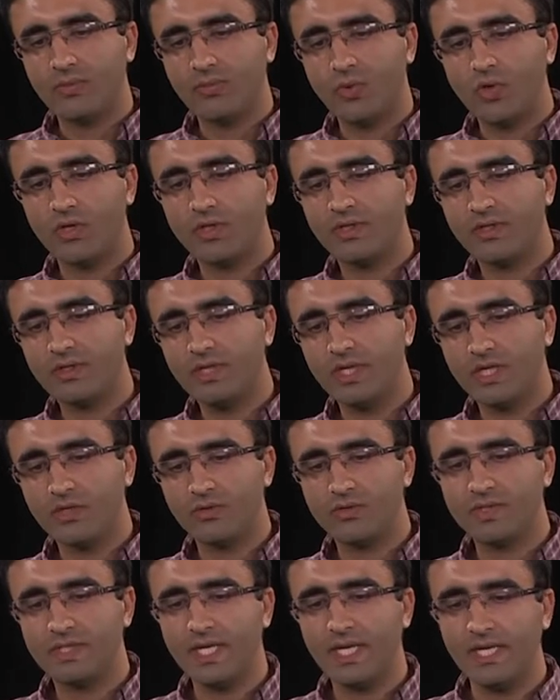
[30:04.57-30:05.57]
important here to
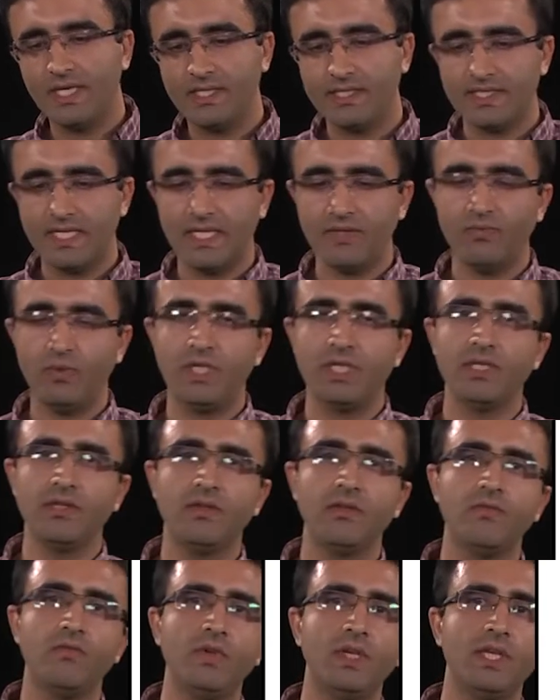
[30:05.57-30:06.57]
say is that we
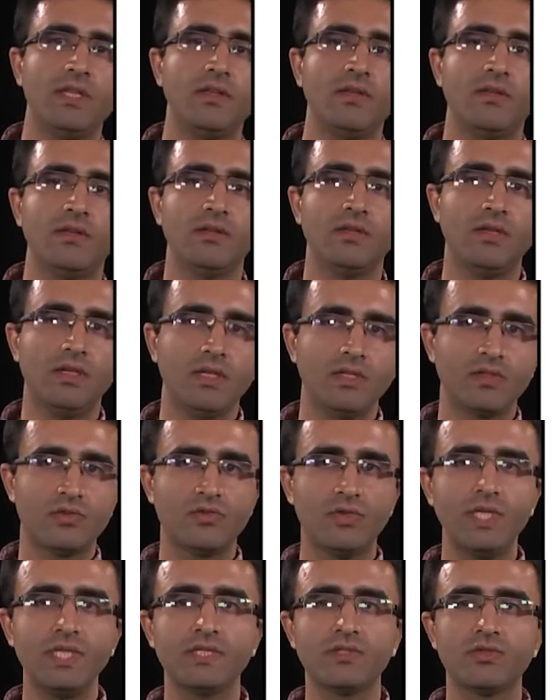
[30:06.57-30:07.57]
can we can
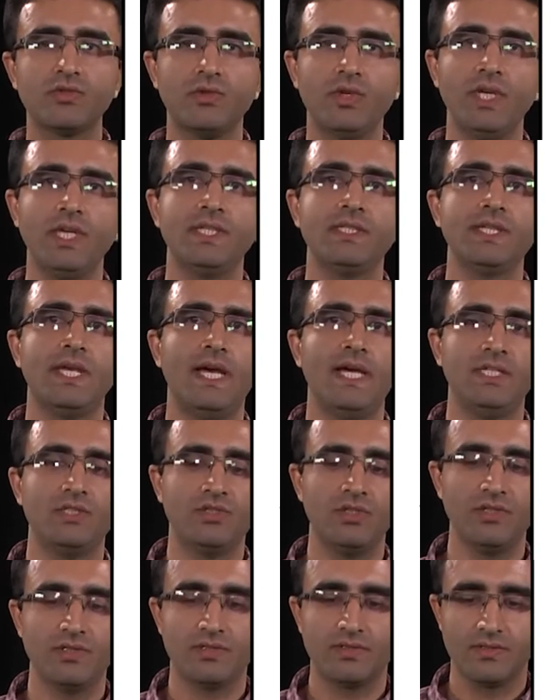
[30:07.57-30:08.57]
treat SWIGs as
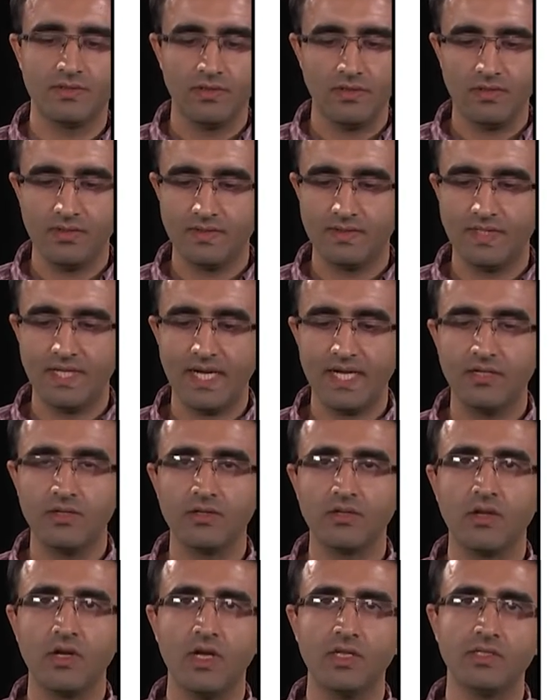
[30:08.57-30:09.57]
just
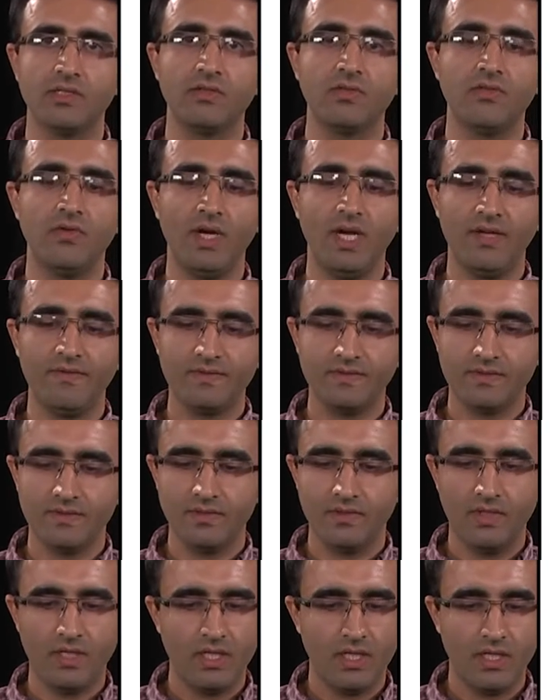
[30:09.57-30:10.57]
standard causal graphs.
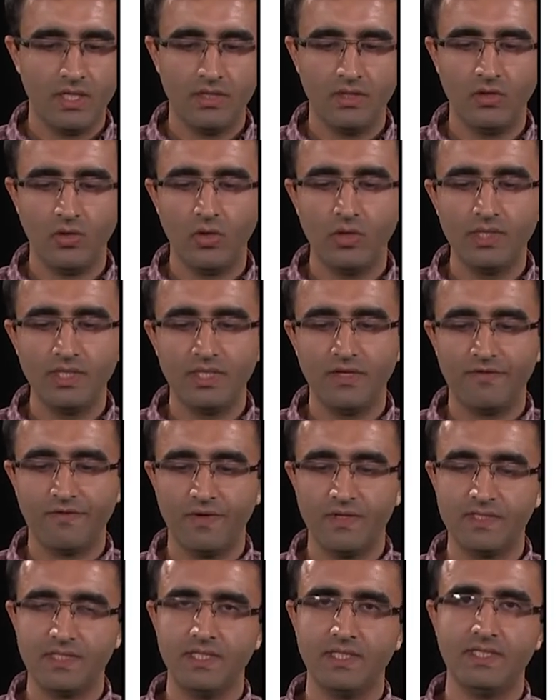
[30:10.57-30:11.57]
The only
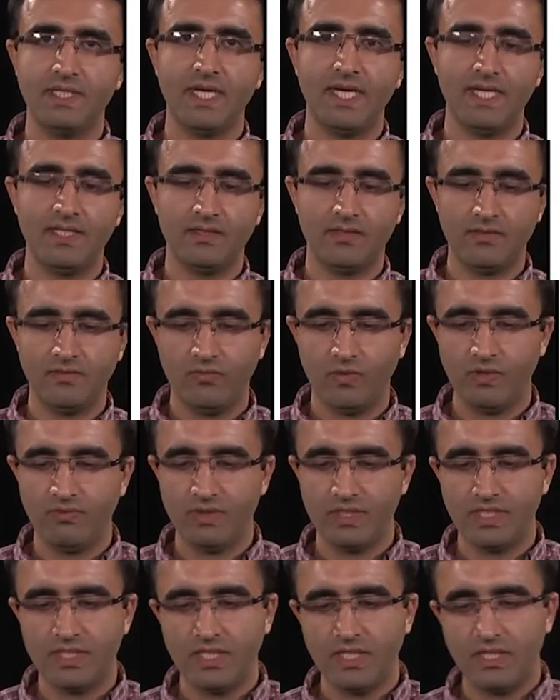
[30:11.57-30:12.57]
difference is that when we
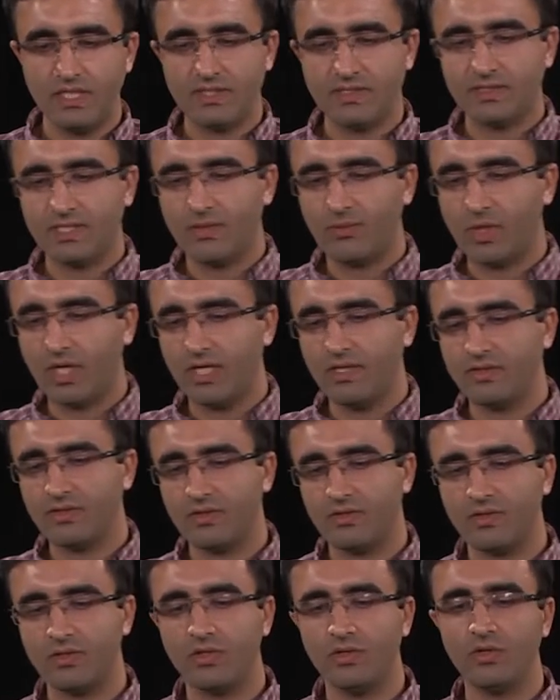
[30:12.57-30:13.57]
see these
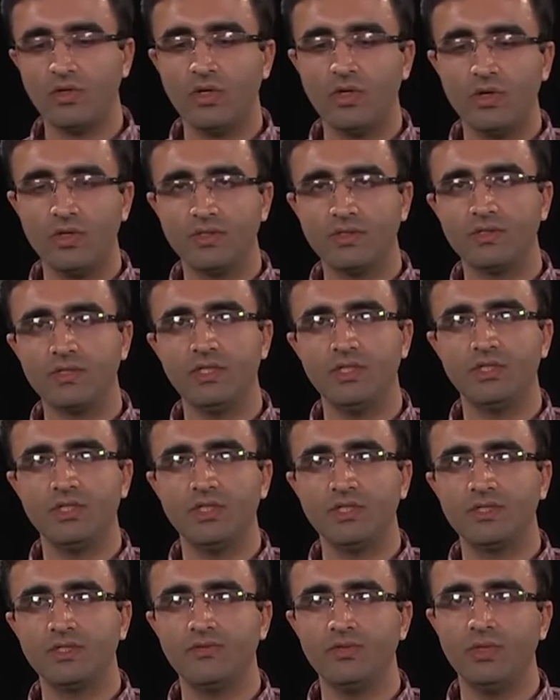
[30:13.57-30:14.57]
semi-circle nodes, it's
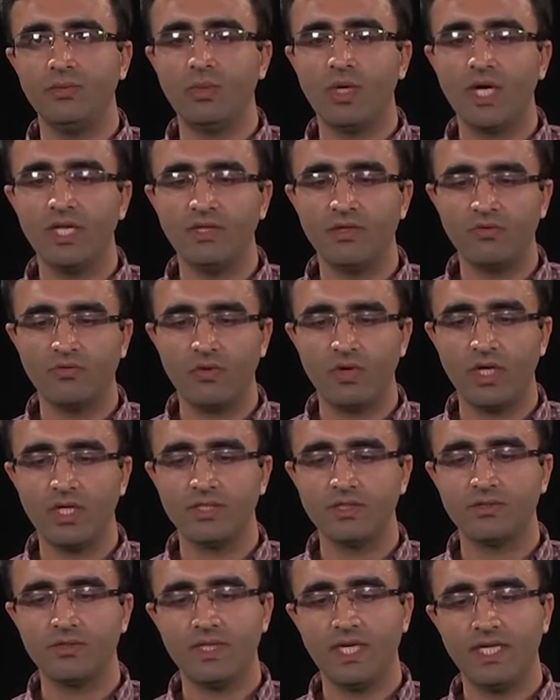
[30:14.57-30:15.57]
just a reminder for
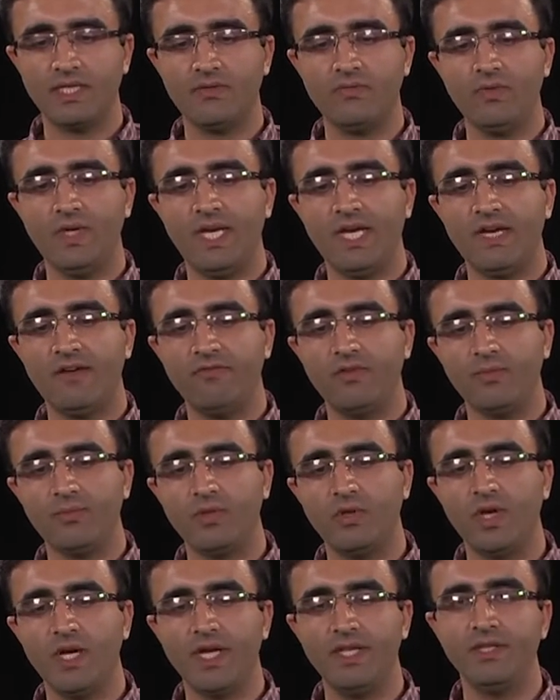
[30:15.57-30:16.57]
us that we have
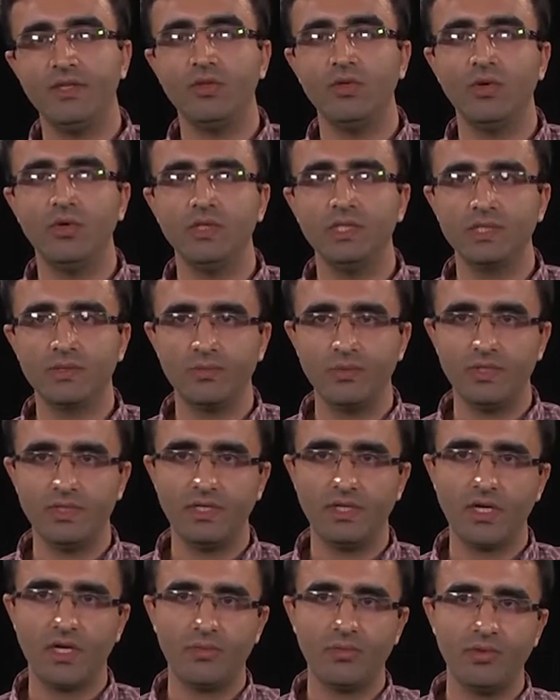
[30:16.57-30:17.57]
applied a node
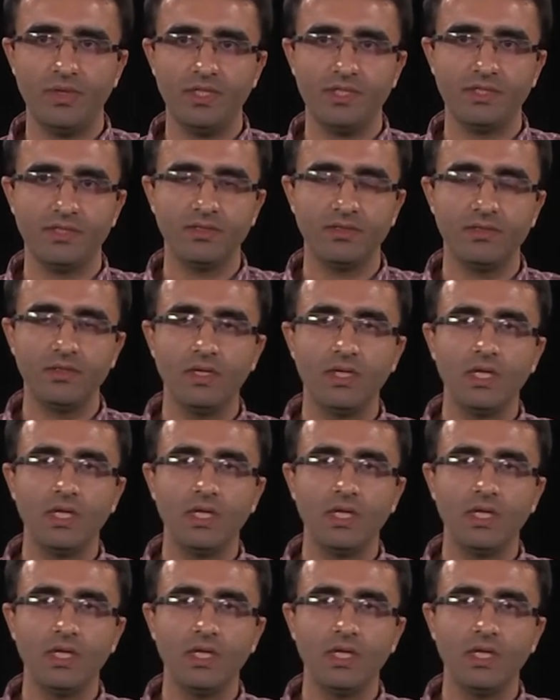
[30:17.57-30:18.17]
splitting operation.